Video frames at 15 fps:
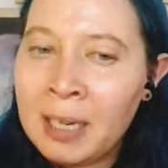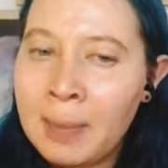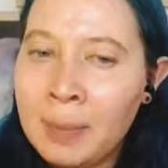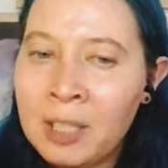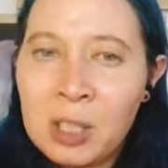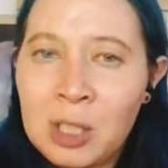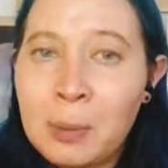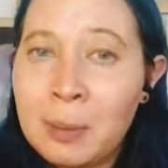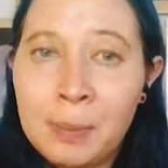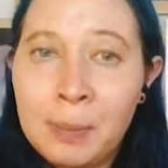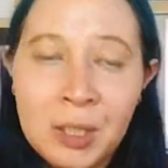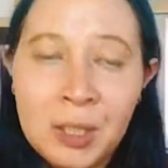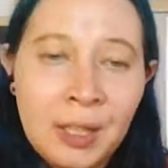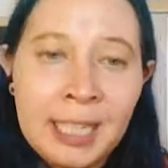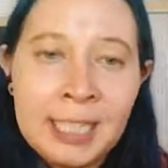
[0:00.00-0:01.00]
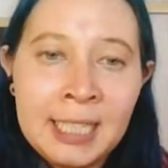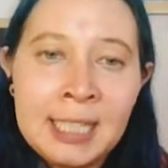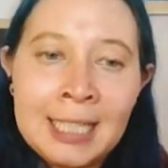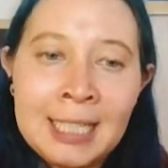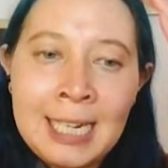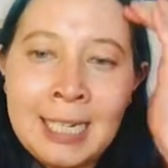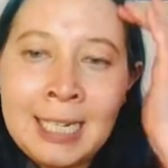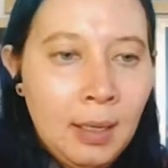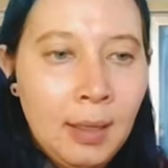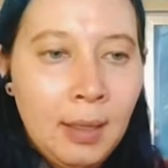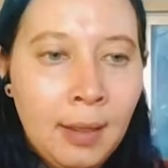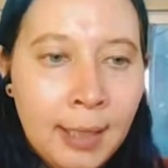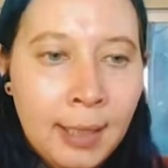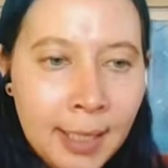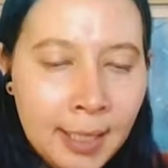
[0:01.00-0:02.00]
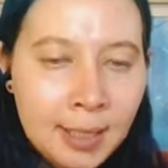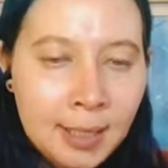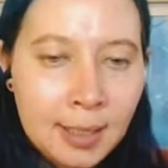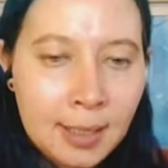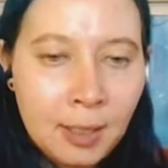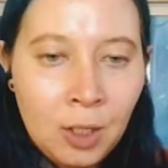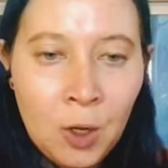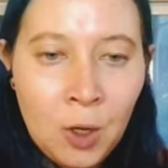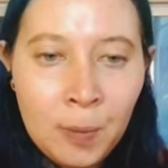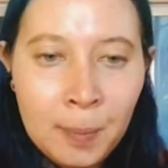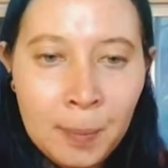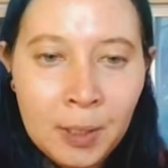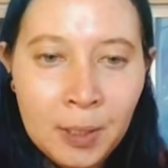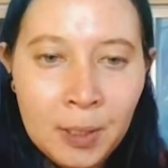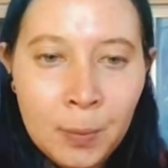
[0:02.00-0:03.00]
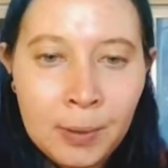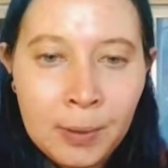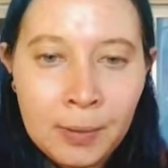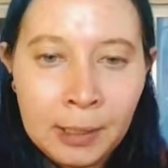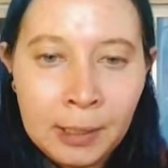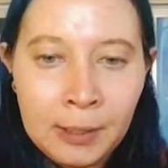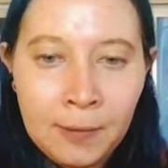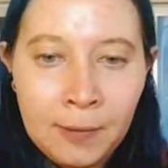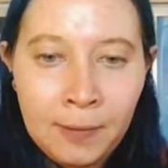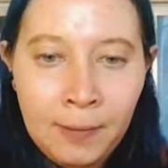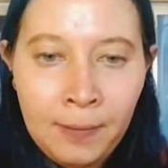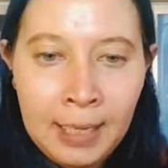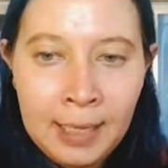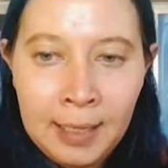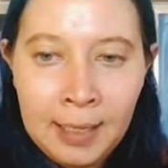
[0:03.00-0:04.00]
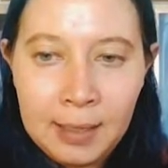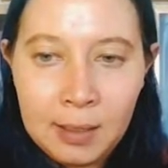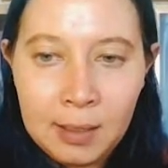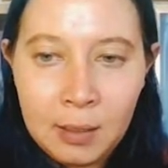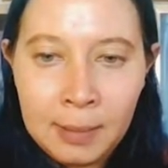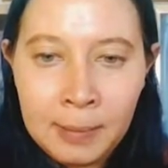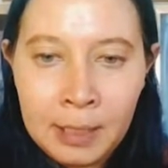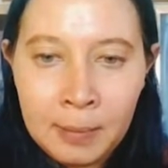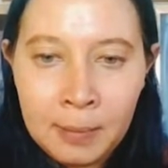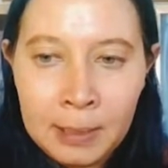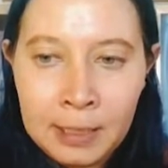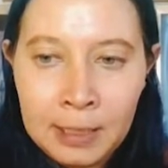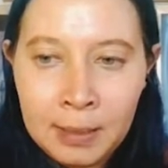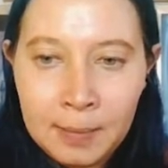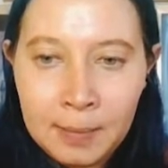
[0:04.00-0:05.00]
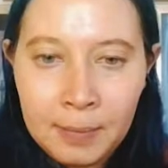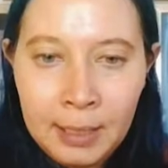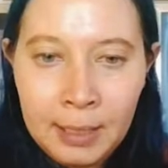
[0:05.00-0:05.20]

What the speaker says: might just put a book there instead. This, the notebook, would really fit. Oh my God, where is it?